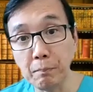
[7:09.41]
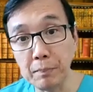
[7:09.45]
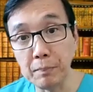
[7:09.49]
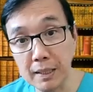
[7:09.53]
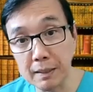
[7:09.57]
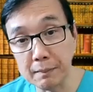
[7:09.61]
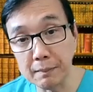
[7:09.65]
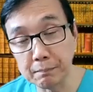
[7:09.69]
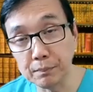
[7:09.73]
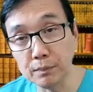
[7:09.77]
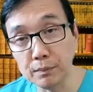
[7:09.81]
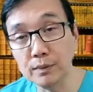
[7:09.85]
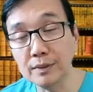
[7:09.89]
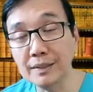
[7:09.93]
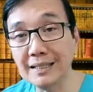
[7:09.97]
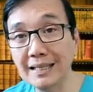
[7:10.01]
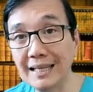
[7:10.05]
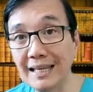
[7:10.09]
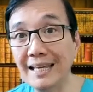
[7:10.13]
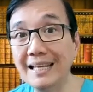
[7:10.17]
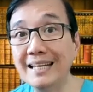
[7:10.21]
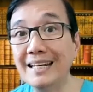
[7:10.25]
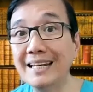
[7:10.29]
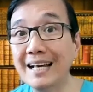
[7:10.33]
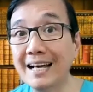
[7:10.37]
people
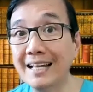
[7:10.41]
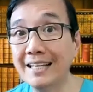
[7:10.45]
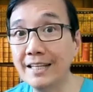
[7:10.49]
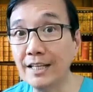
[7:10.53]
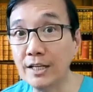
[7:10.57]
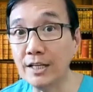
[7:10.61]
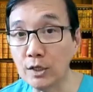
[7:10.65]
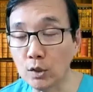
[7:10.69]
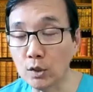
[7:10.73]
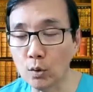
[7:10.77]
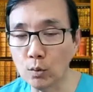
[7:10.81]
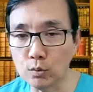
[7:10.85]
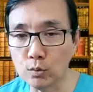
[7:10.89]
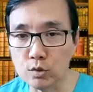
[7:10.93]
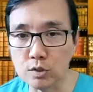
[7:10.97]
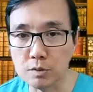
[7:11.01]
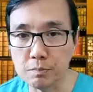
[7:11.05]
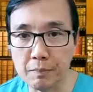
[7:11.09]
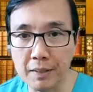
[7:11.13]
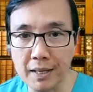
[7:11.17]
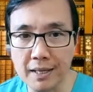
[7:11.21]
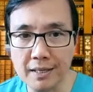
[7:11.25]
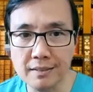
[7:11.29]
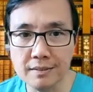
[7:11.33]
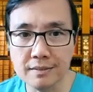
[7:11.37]
in an enclosed
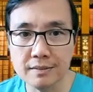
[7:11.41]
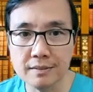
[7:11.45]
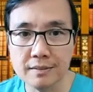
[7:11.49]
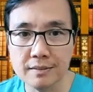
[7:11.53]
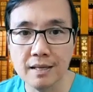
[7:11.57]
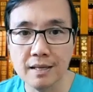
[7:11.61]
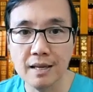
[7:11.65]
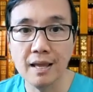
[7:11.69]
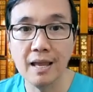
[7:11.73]
space